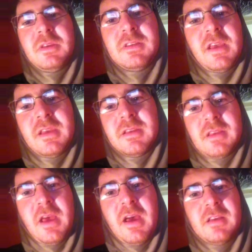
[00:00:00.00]
taking a
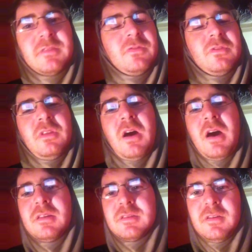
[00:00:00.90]
task for a
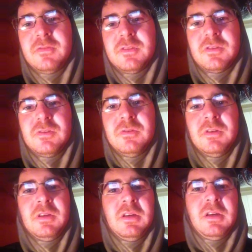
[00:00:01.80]
lot of stuff it's
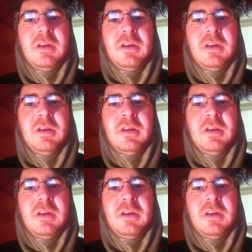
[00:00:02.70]
doing.